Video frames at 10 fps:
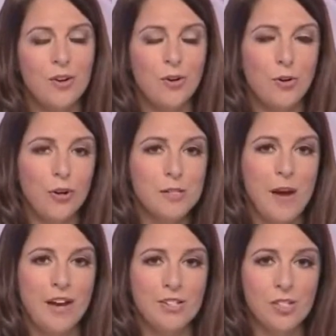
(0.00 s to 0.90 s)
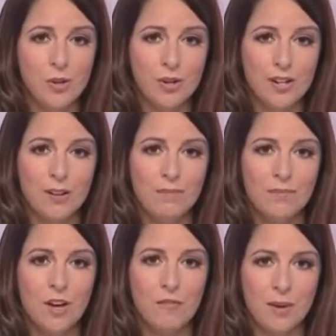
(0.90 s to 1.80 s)
who goes by a pseudonym
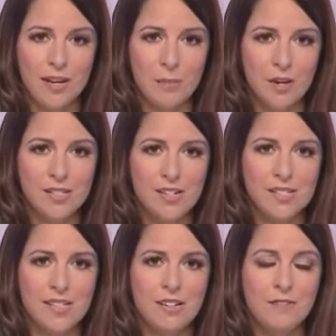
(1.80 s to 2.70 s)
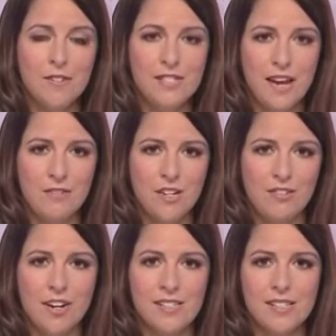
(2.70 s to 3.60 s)
of Billy Bosticson for safety
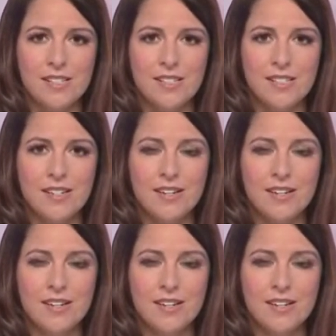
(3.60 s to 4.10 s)
reasons.